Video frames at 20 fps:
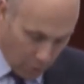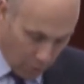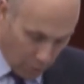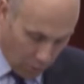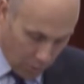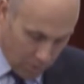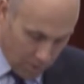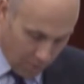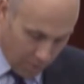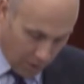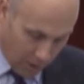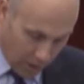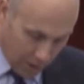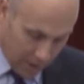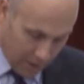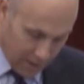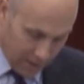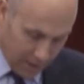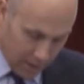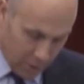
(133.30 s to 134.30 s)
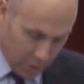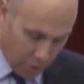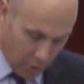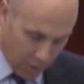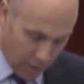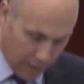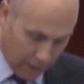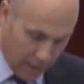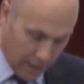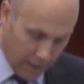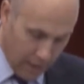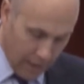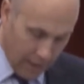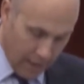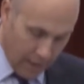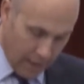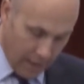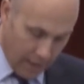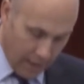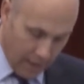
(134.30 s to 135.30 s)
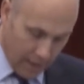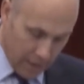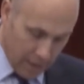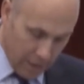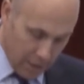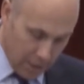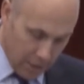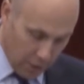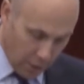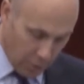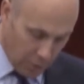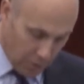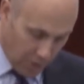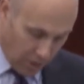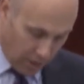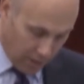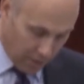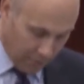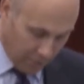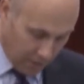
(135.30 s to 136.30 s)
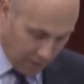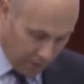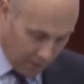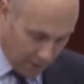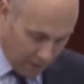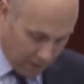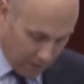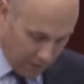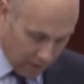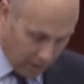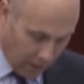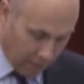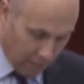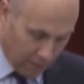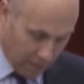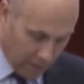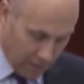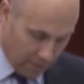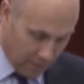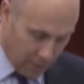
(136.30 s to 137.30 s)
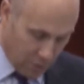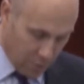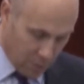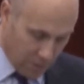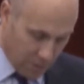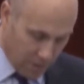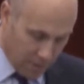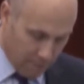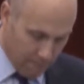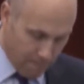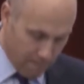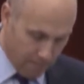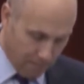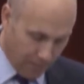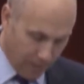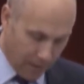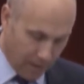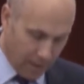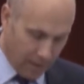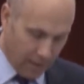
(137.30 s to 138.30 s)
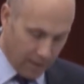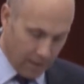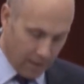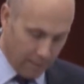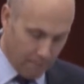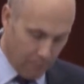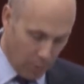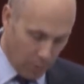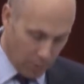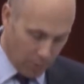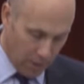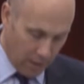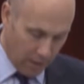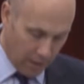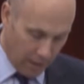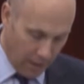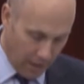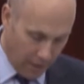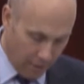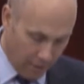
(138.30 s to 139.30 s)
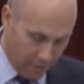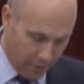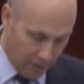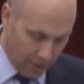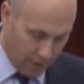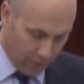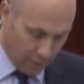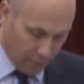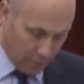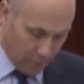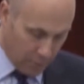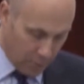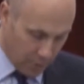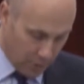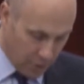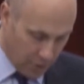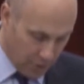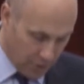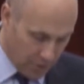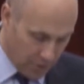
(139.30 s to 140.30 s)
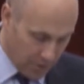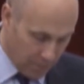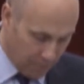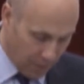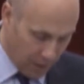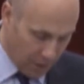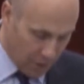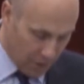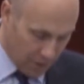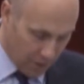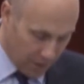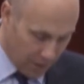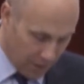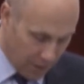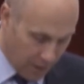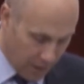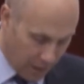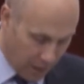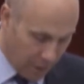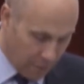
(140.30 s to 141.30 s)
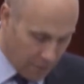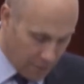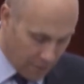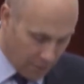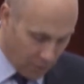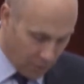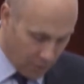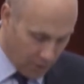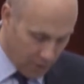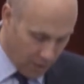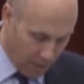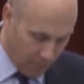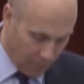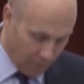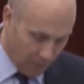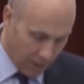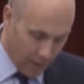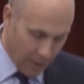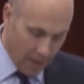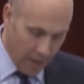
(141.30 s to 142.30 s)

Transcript: codes of conduct internally to disclose conflicts of interest, and have restrictions placed on gifts, for example.